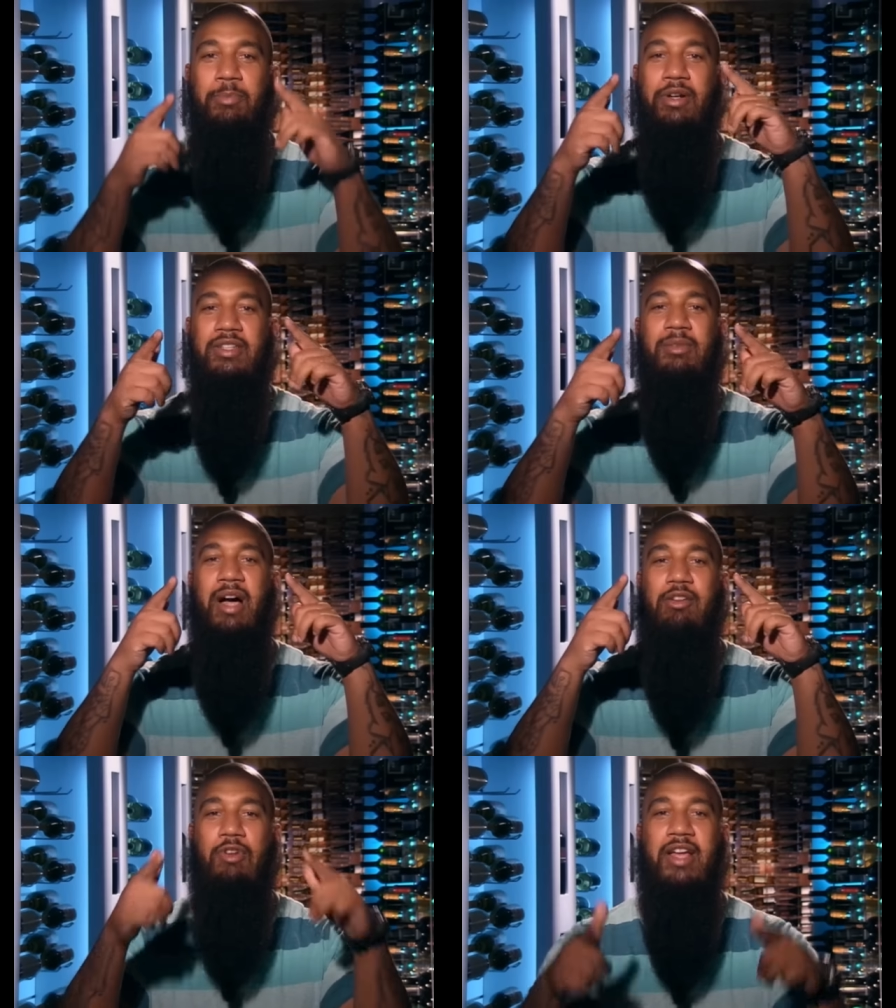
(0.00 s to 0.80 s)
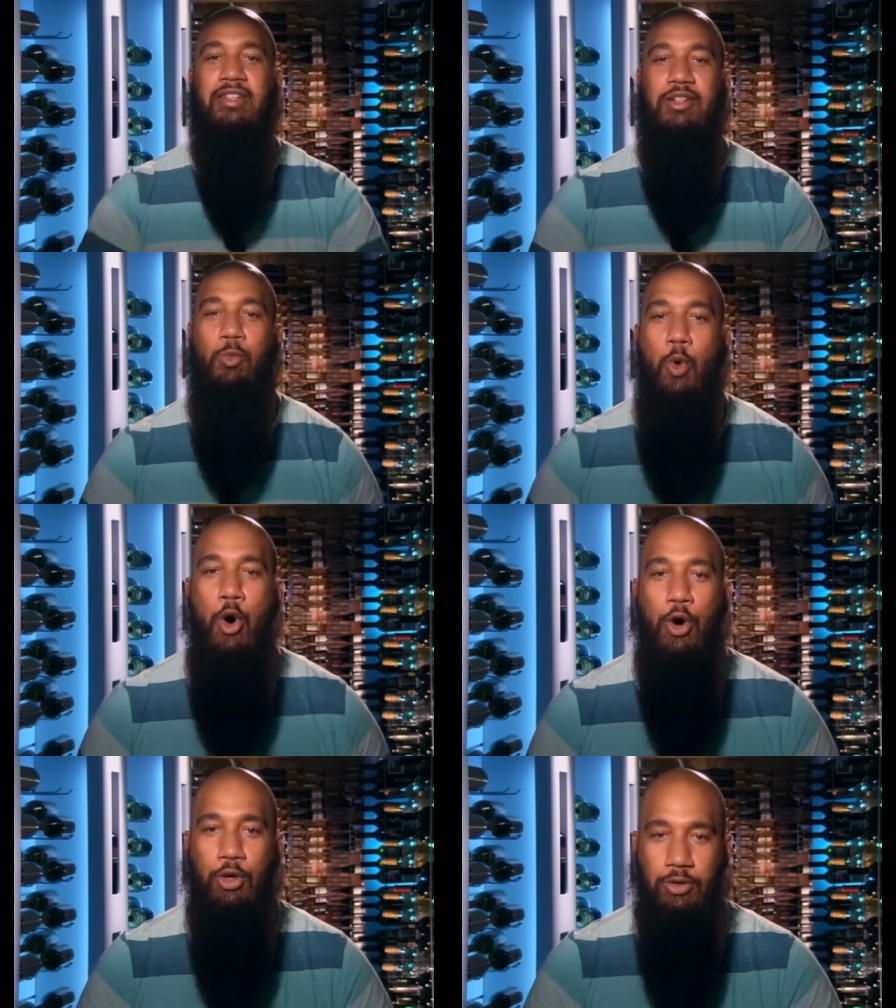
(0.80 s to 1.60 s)
with that of course being Millie.
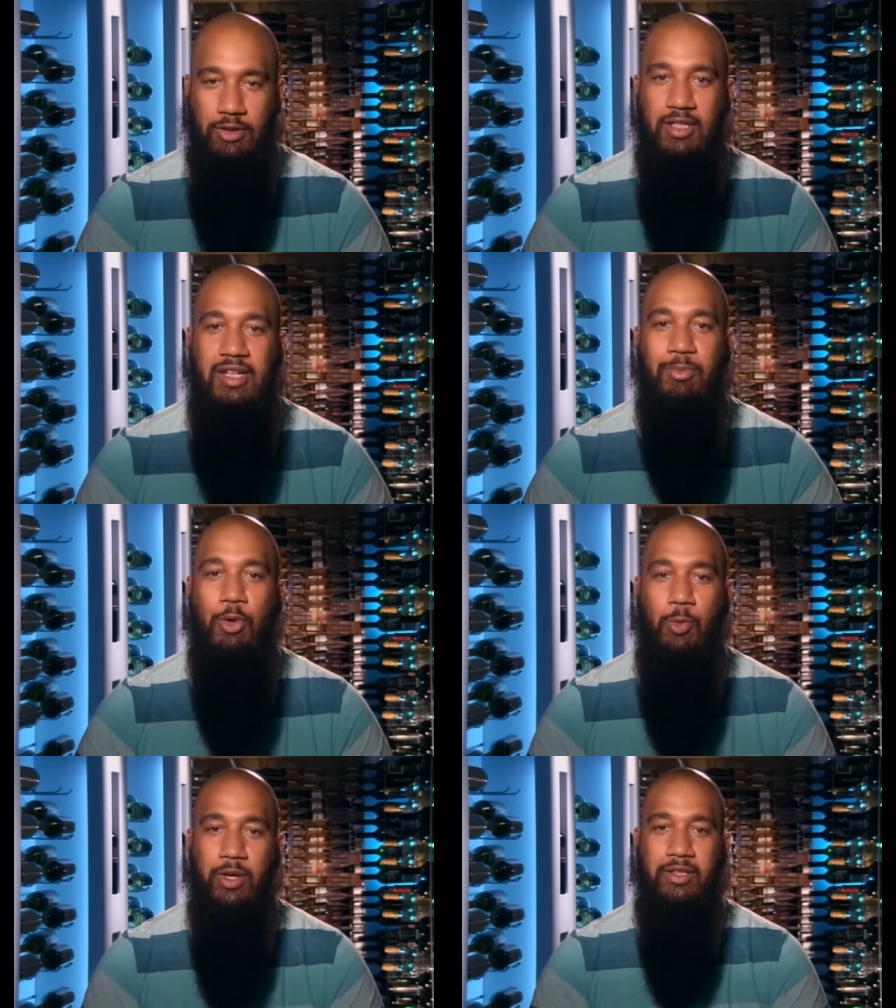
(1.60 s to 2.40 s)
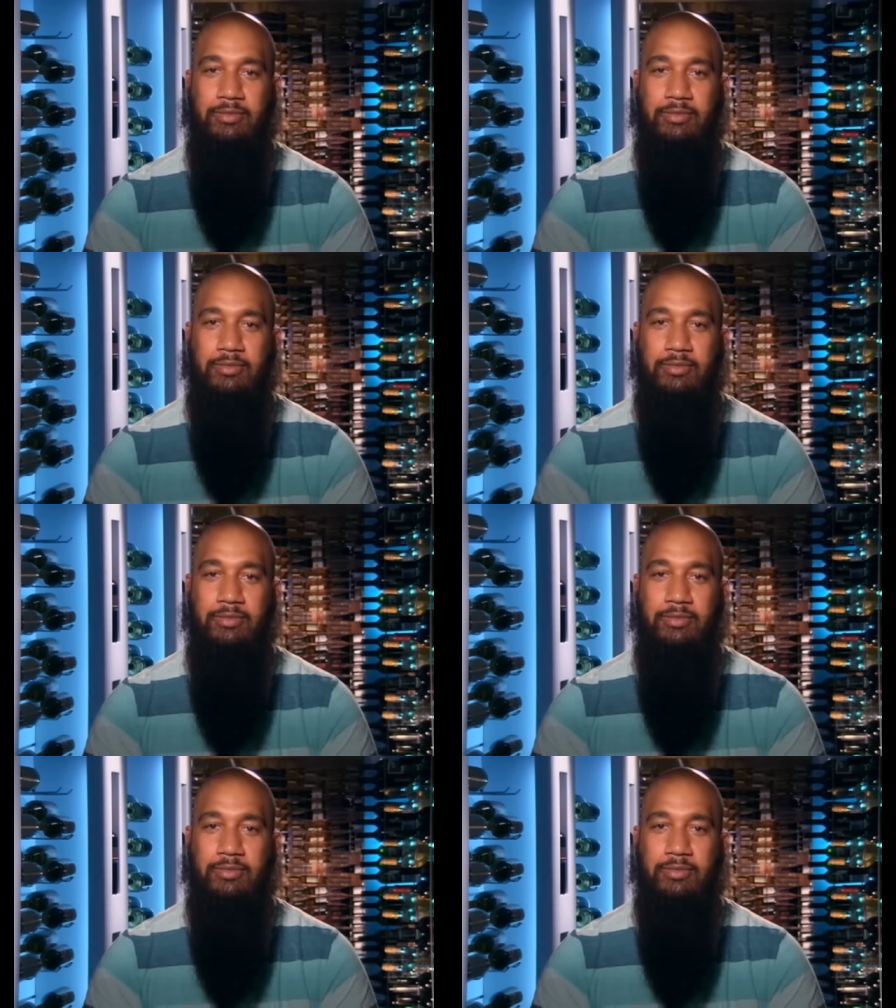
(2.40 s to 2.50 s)
Millie is the definition